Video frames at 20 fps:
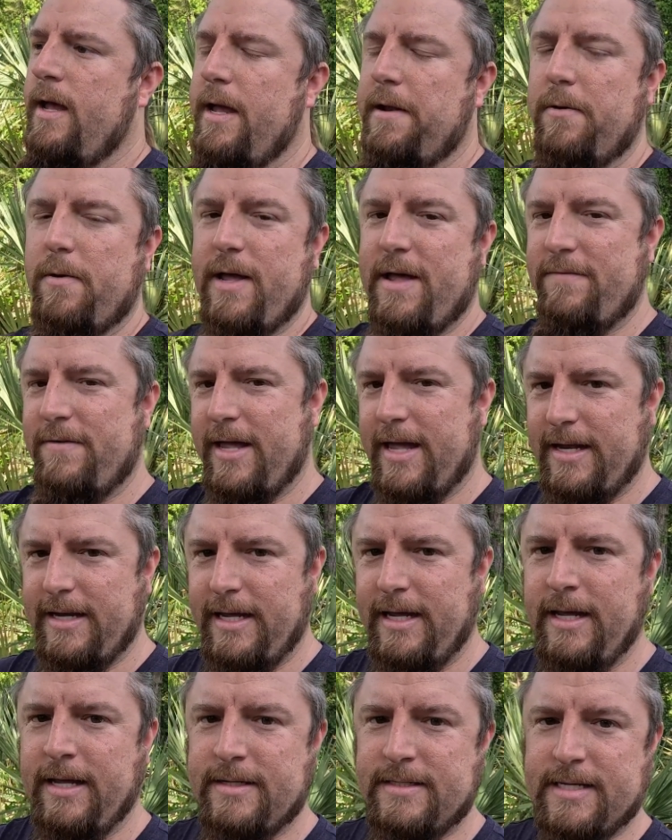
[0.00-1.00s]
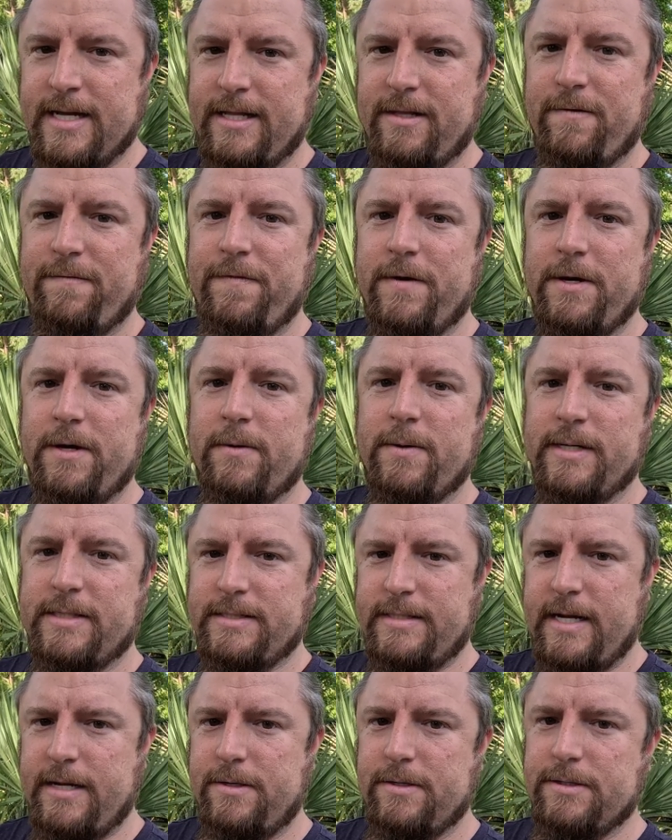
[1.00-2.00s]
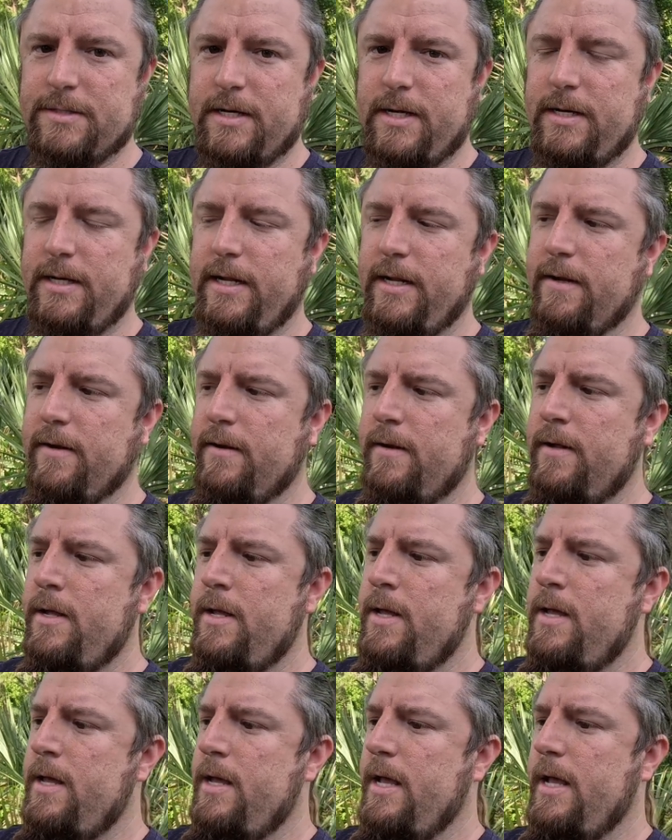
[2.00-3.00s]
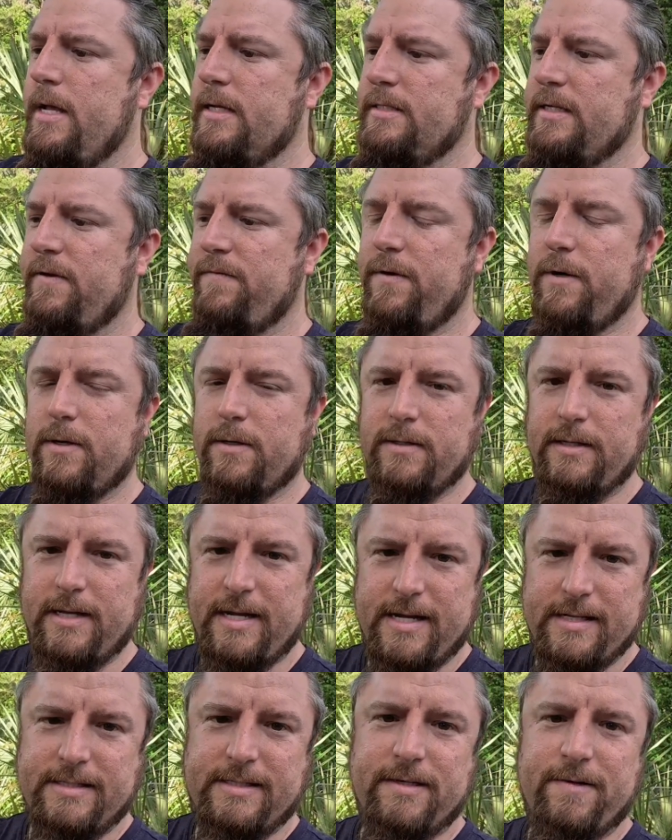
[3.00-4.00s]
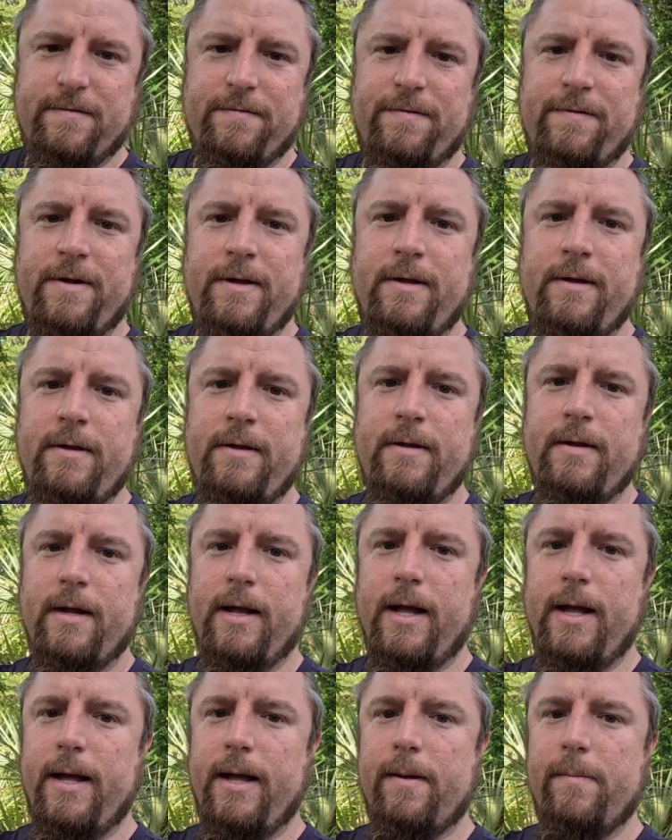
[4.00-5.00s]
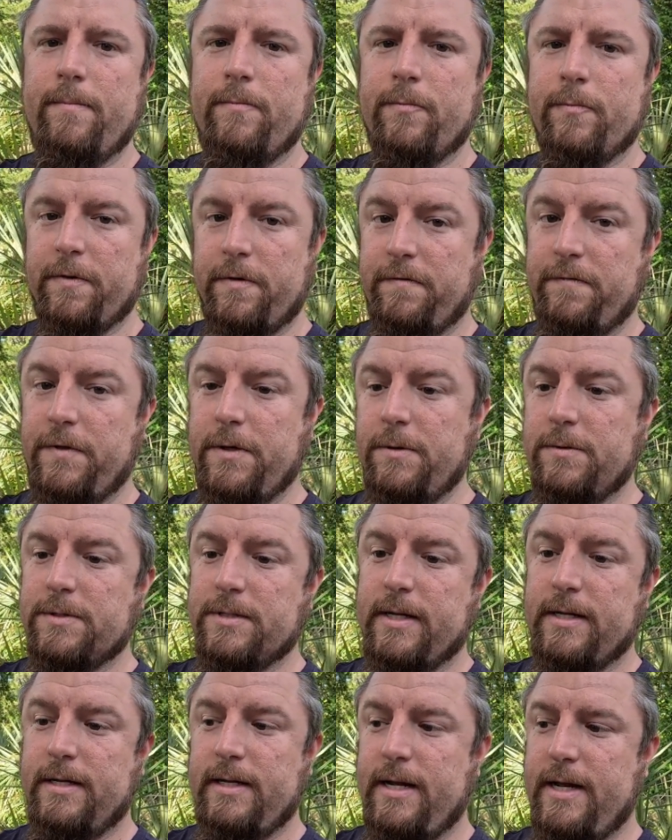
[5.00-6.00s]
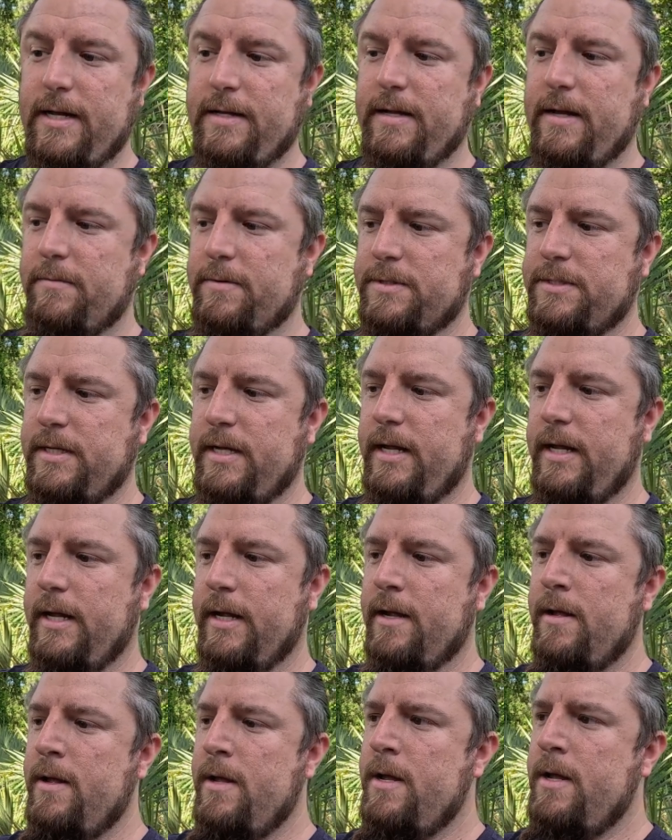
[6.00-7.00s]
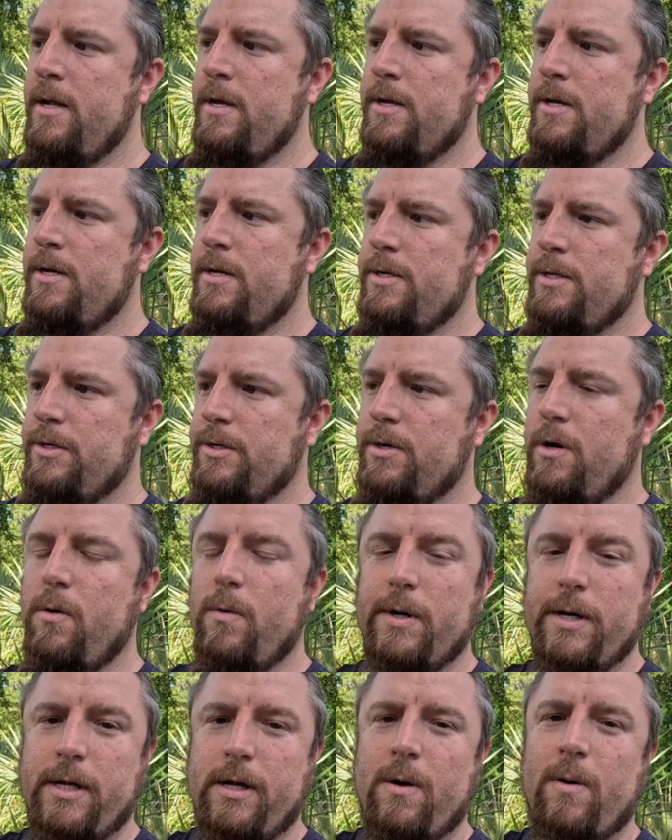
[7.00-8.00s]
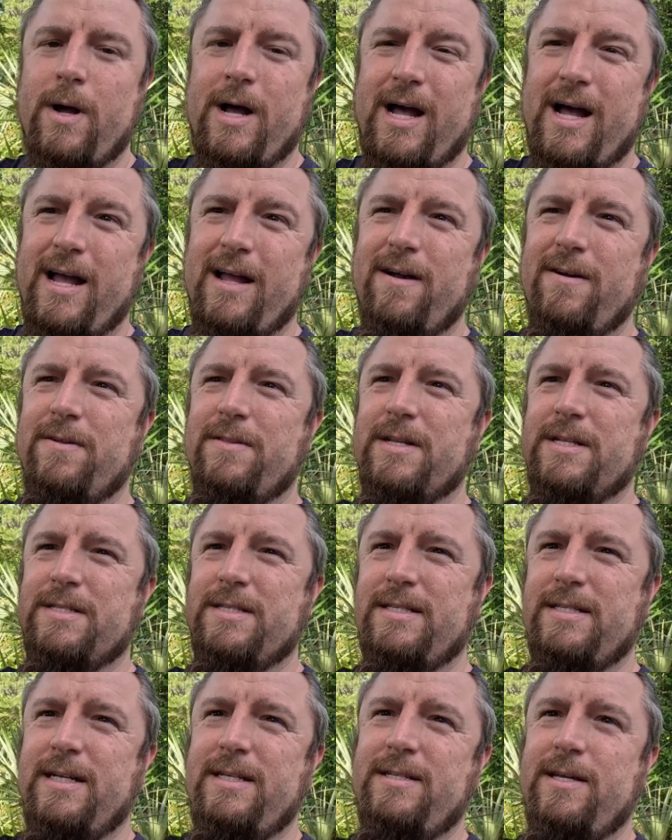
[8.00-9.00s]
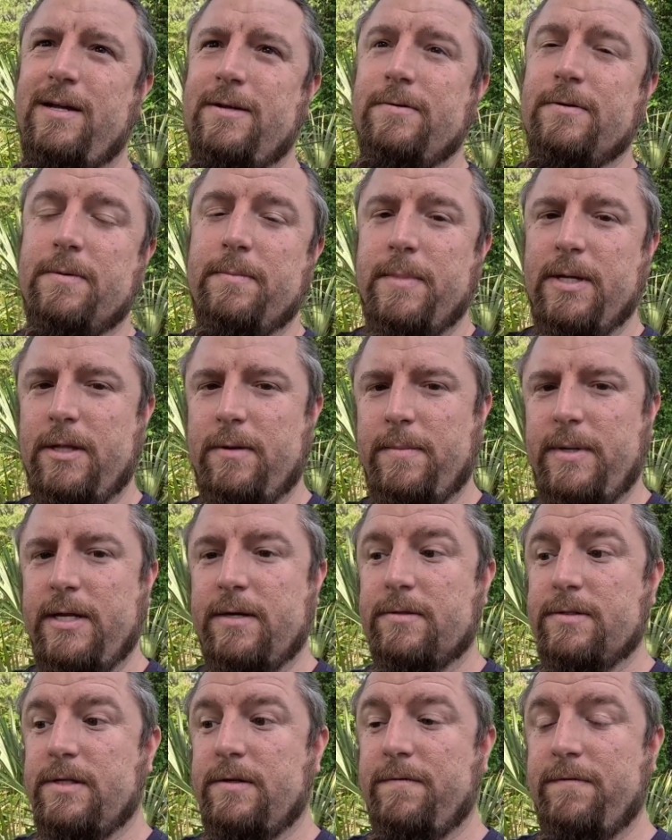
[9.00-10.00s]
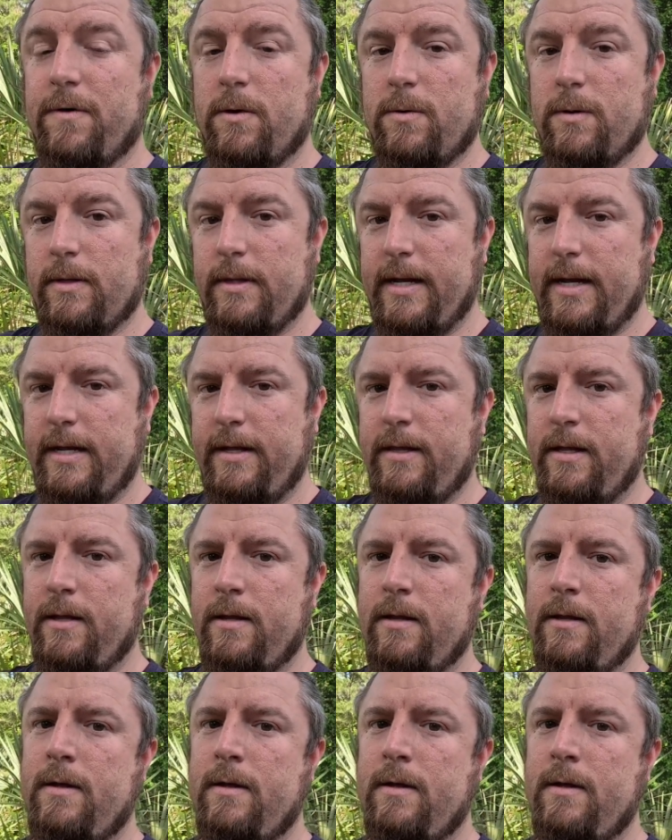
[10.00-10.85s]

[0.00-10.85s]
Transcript: I don't have any telephoto extenders on here is I've heard lots of reviews online that were saying you don't want to go higher than 600 millimeters in focal length,